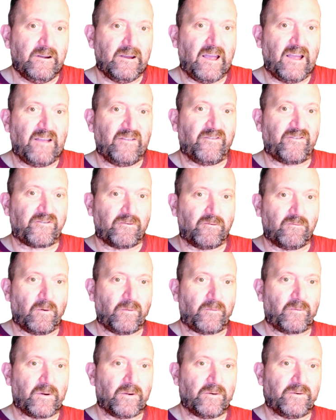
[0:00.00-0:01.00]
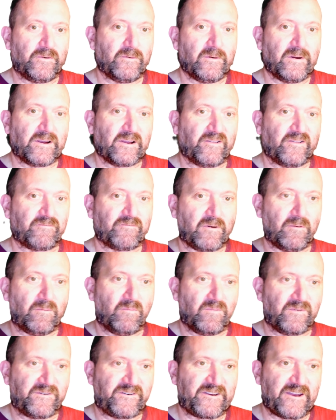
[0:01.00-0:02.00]
And so what we're doing is we're
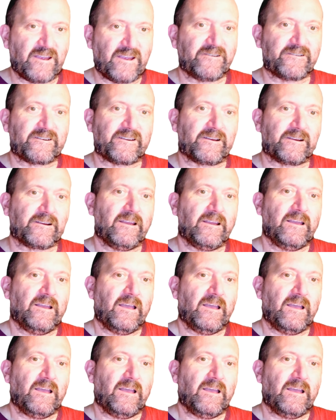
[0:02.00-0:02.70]
changing